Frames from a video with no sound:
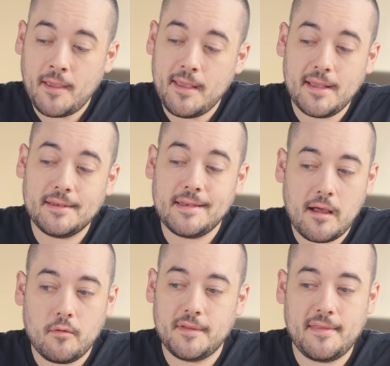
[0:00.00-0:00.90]
And
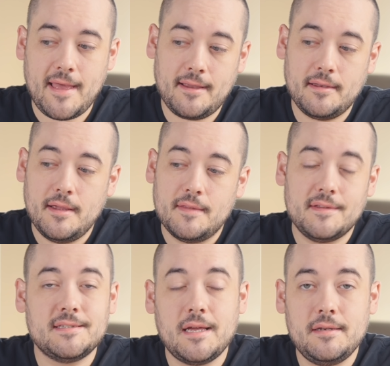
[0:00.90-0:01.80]
not only that, the
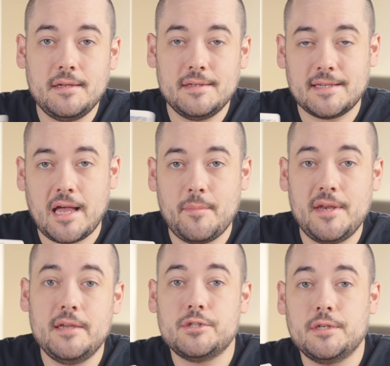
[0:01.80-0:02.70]
sun is a
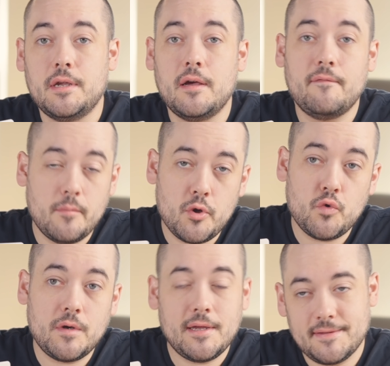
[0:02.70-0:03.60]
combination of the
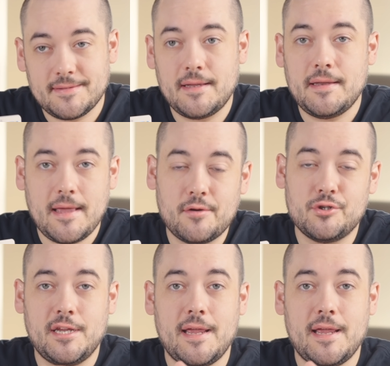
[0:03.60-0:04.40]
moon and the sun energy.